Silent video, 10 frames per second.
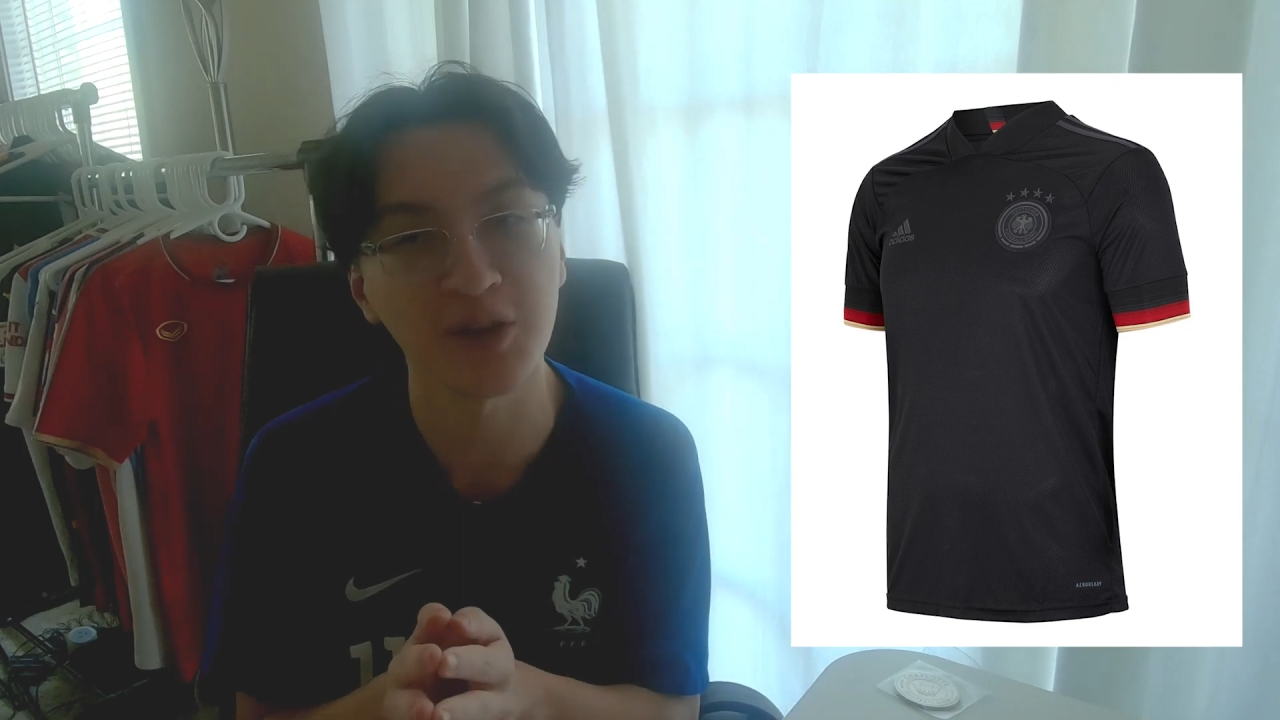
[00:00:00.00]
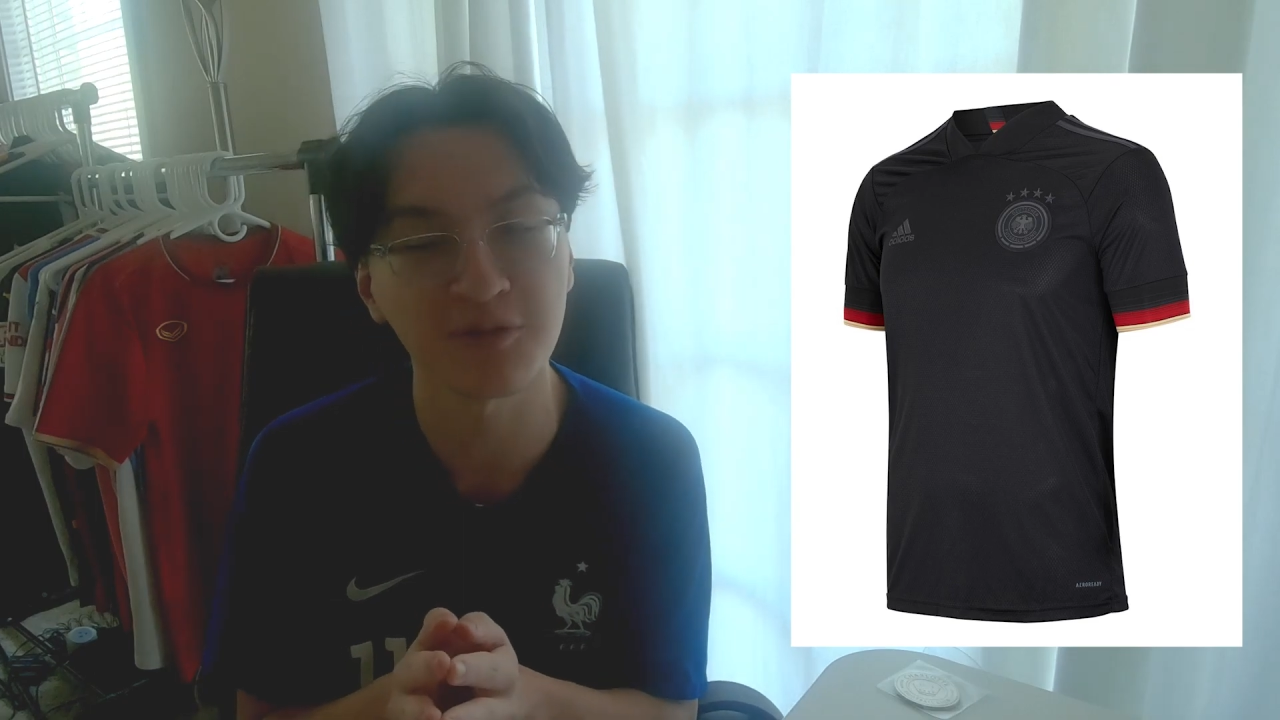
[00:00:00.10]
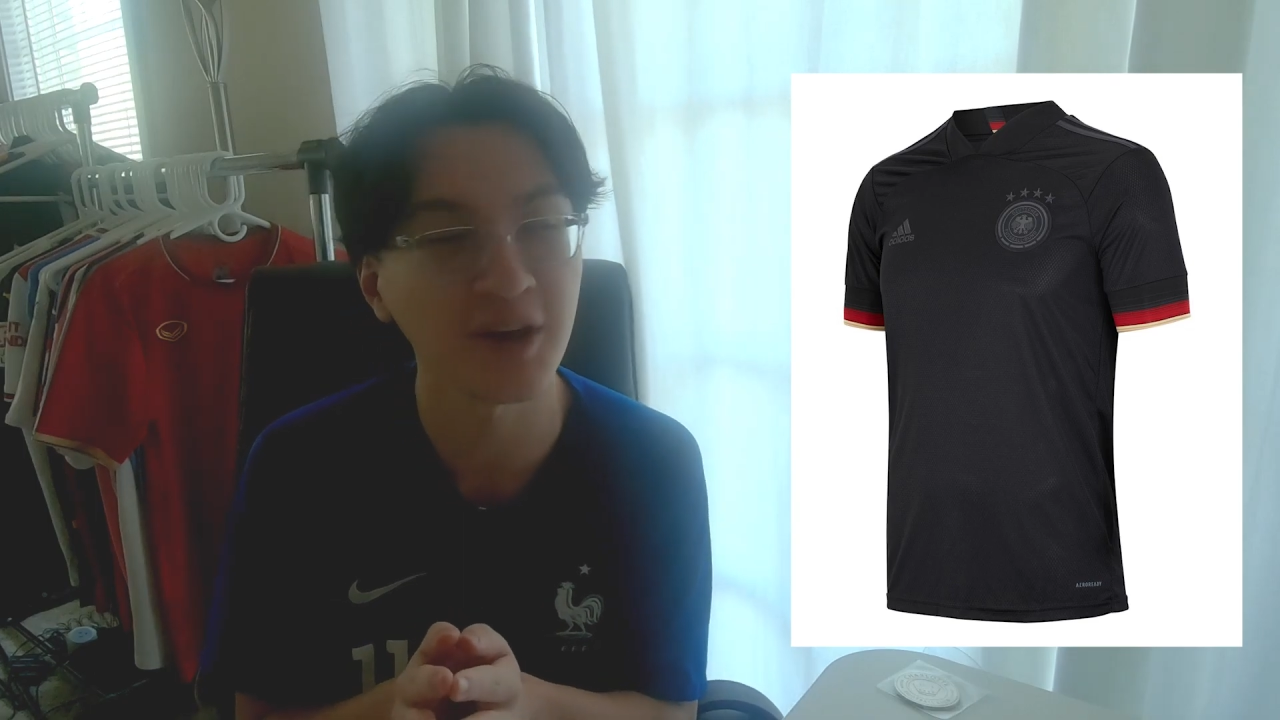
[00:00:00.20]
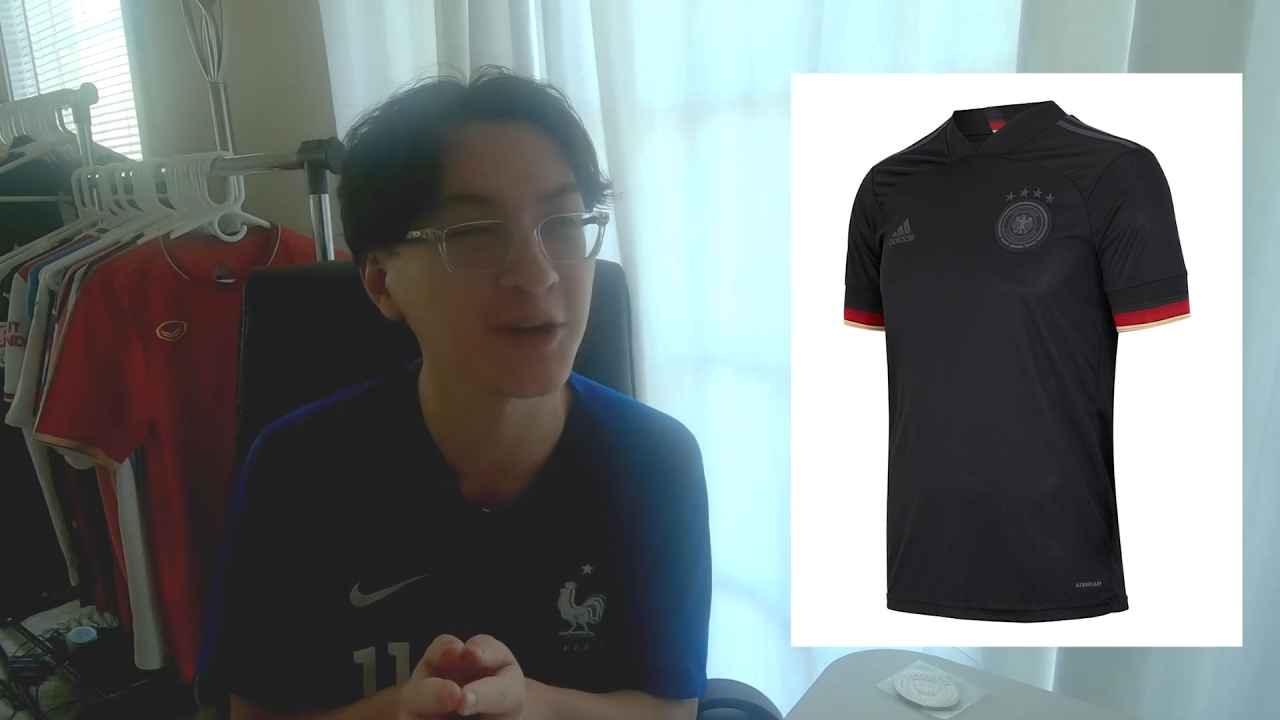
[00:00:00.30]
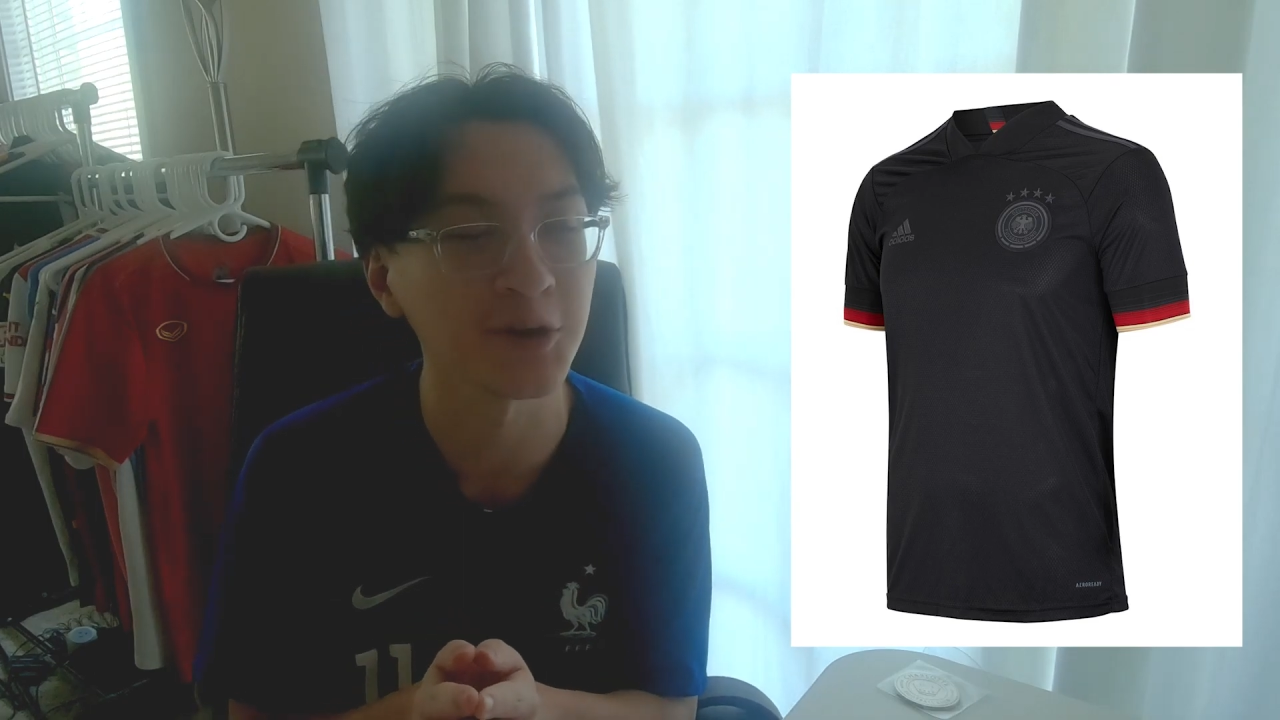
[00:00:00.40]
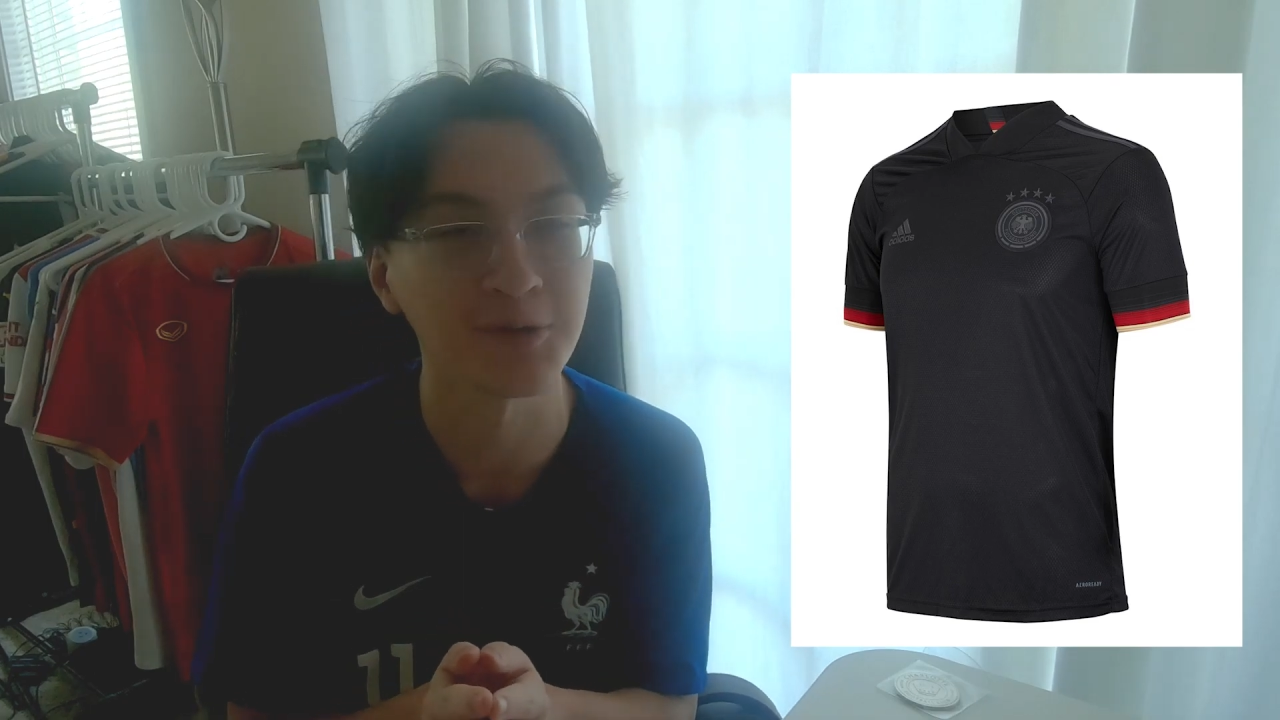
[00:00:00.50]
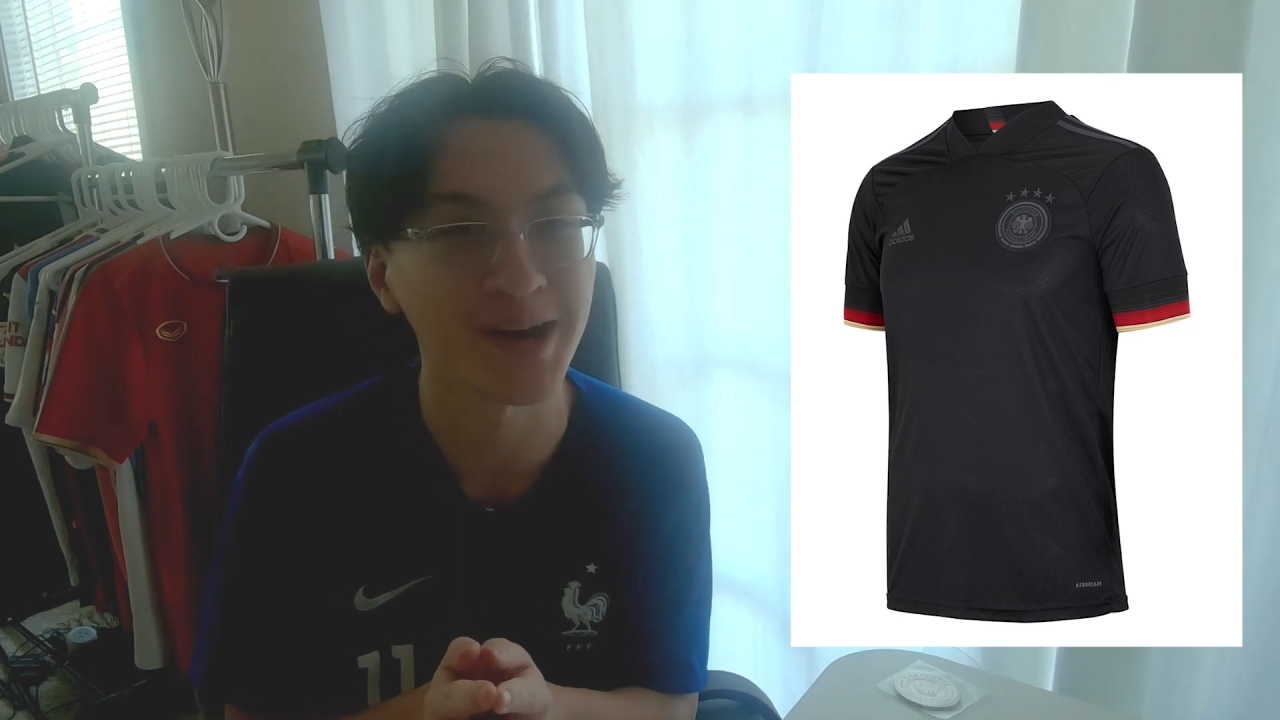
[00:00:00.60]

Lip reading: if I could